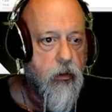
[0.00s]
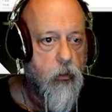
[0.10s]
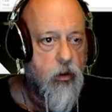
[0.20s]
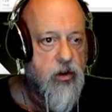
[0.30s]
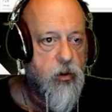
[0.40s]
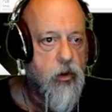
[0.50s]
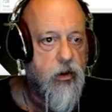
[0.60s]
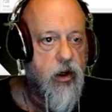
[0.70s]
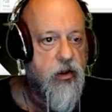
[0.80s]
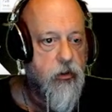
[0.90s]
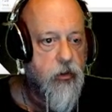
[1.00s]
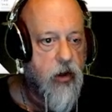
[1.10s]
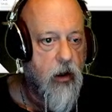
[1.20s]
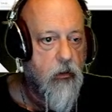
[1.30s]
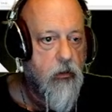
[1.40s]
Which it will not do now.
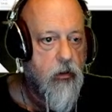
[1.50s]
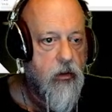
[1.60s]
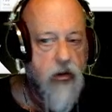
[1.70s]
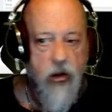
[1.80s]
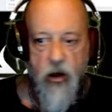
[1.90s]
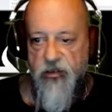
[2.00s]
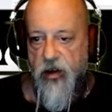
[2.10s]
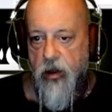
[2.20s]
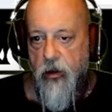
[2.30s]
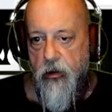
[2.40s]
Go figure.